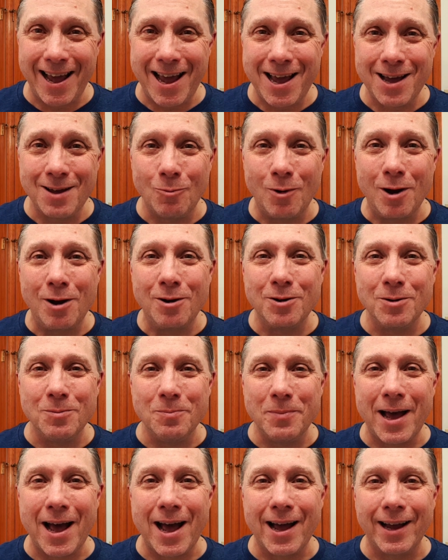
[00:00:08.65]
and
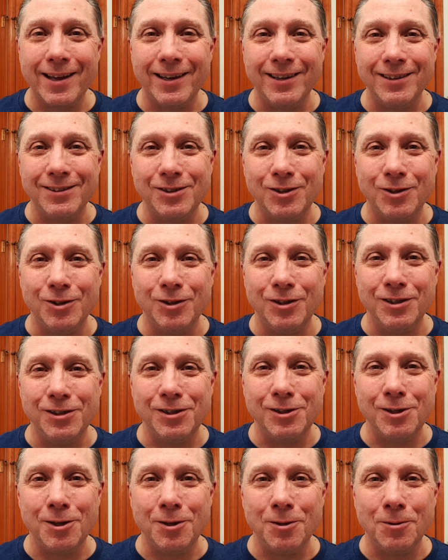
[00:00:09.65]
welcome back. It's good to
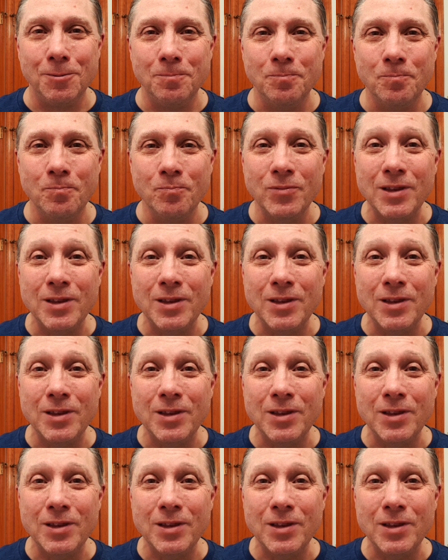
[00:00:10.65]
see you.